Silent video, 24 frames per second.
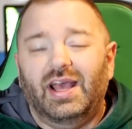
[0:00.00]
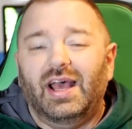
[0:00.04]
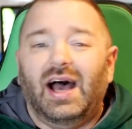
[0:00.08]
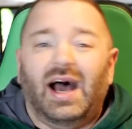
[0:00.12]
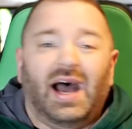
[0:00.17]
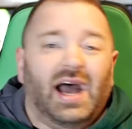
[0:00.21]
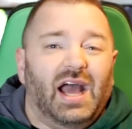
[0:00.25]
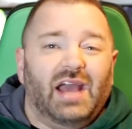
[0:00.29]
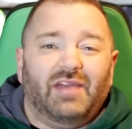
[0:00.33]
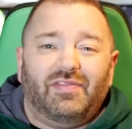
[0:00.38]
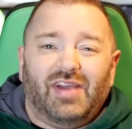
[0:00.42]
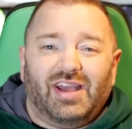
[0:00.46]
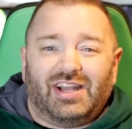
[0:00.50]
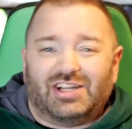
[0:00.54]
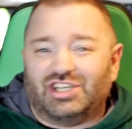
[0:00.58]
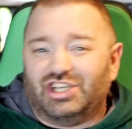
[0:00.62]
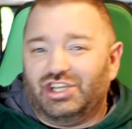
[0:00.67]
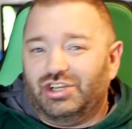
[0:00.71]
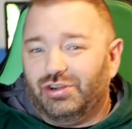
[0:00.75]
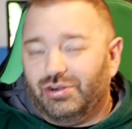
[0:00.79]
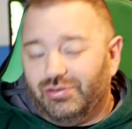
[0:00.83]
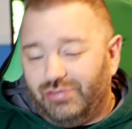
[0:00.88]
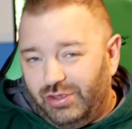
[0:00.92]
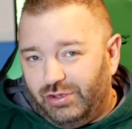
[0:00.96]
I've actually
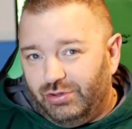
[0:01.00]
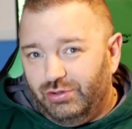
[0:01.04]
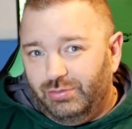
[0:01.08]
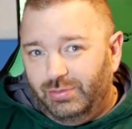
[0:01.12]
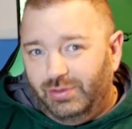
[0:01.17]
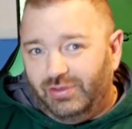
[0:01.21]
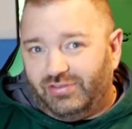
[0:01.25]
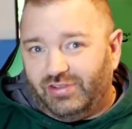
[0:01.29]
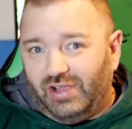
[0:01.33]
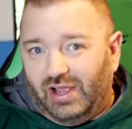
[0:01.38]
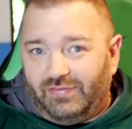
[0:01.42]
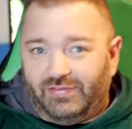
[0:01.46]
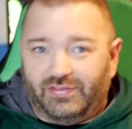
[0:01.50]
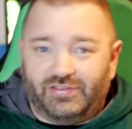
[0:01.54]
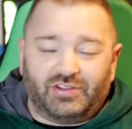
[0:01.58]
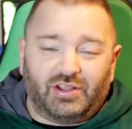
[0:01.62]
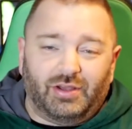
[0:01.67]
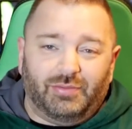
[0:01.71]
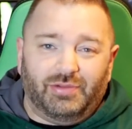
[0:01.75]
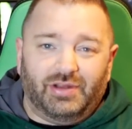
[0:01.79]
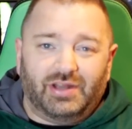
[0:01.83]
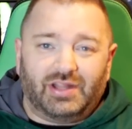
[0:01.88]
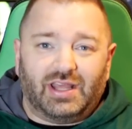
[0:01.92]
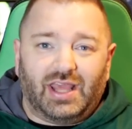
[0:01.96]
heard that Ubisoft is
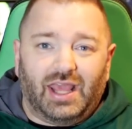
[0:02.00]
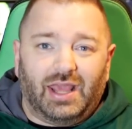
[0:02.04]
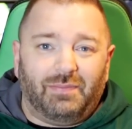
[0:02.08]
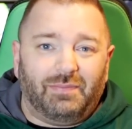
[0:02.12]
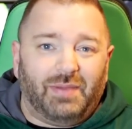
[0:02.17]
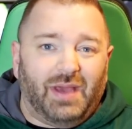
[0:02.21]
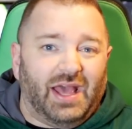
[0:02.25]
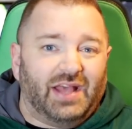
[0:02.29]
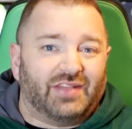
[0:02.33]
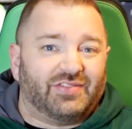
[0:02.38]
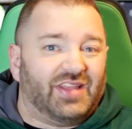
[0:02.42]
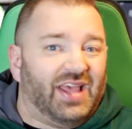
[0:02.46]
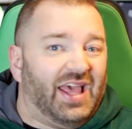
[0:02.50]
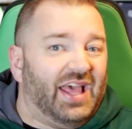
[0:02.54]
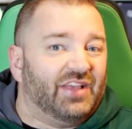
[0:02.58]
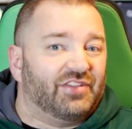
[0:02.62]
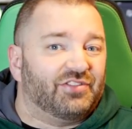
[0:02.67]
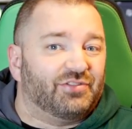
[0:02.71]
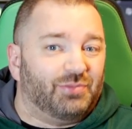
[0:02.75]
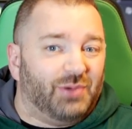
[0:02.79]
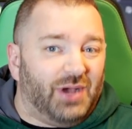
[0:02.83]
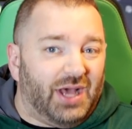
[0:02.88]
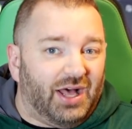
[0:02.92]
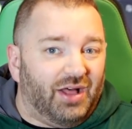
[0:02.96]
coming to Game Pass as
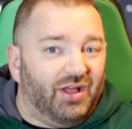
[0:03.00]
well.